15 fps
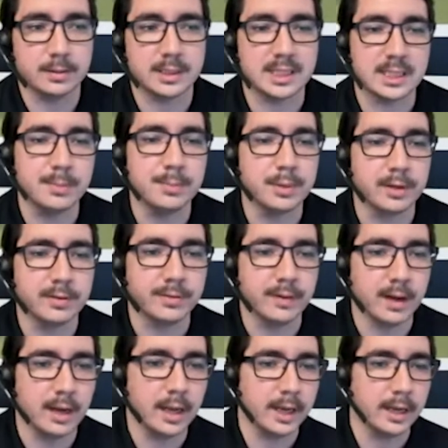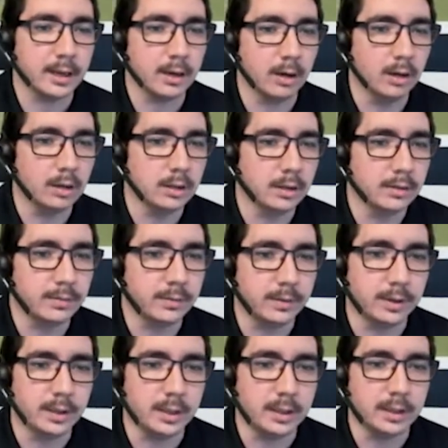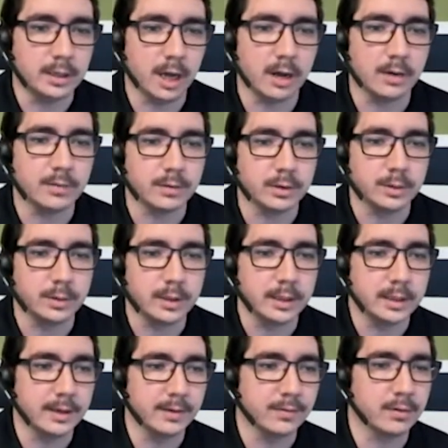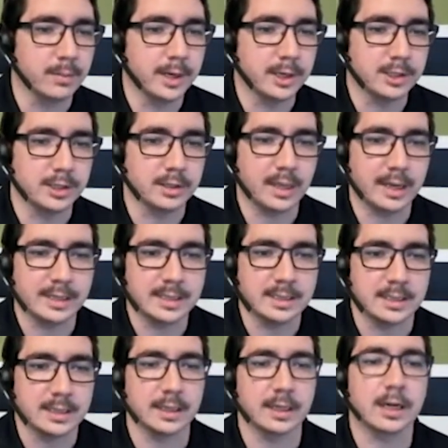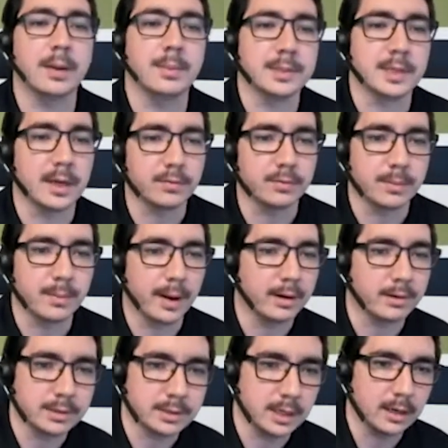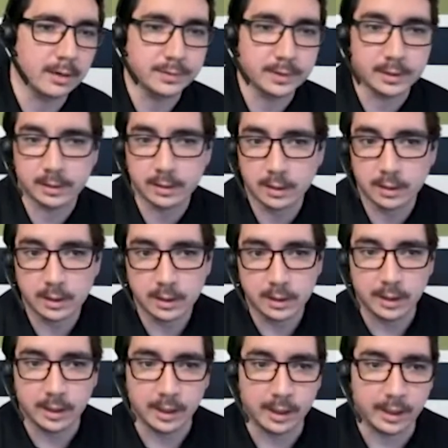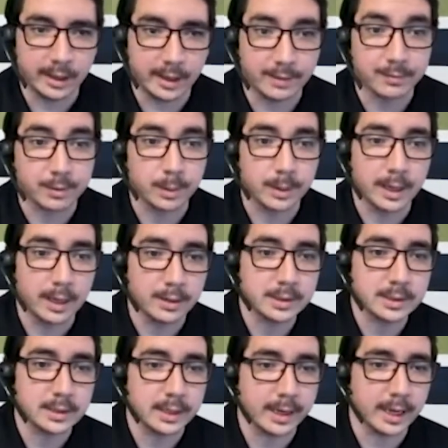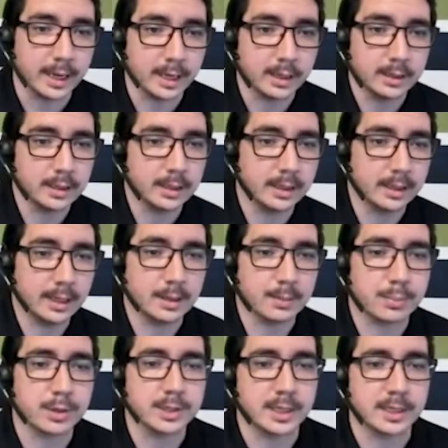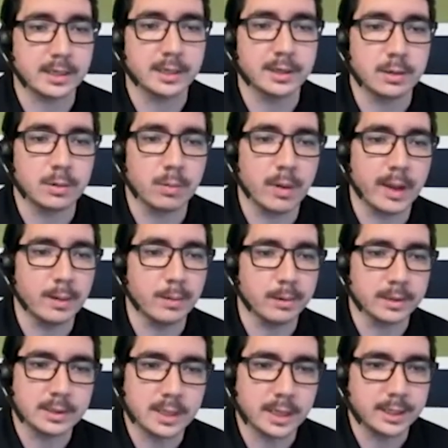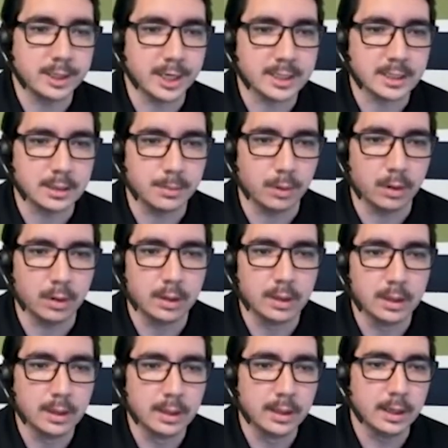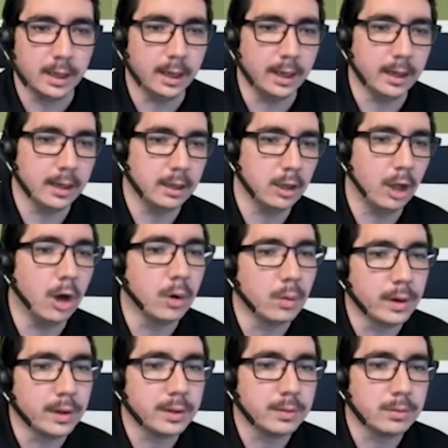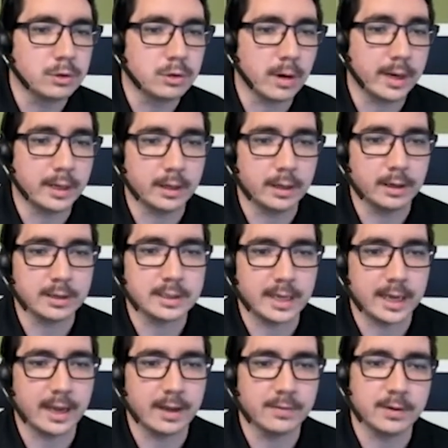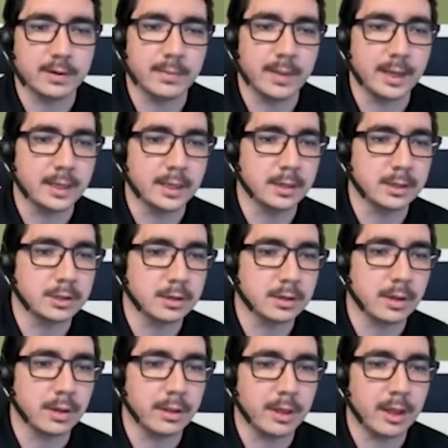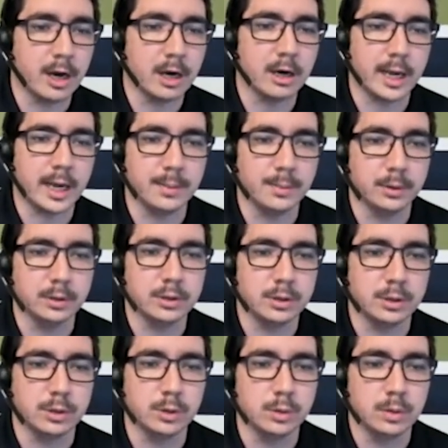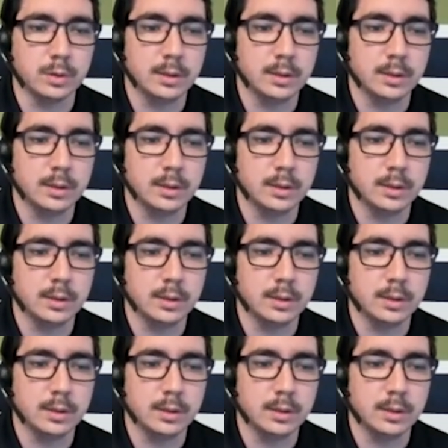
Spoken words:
simplify all of the convoluted information licensing that comes down from Microsoft and everyone else, and get it presented in a way where it's digestible, along with training our staff and making sure that they're able to